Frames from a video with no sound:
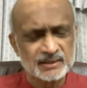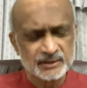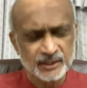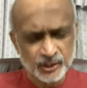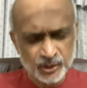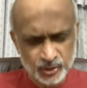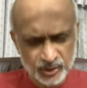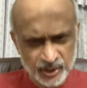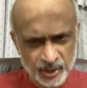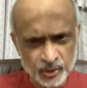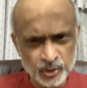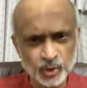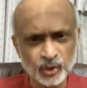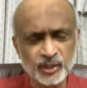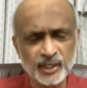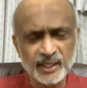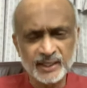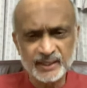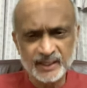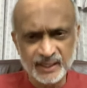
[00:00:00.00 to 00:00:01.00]
the, the
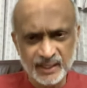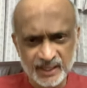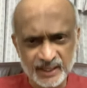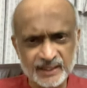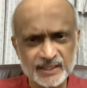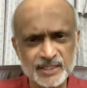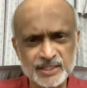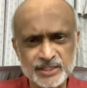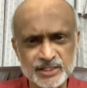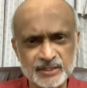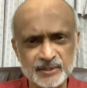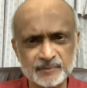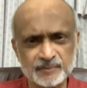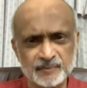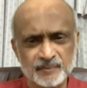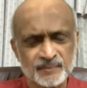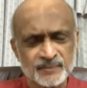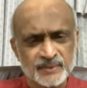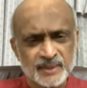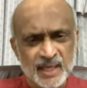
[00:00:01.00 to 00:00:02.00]
Ukrainian leadership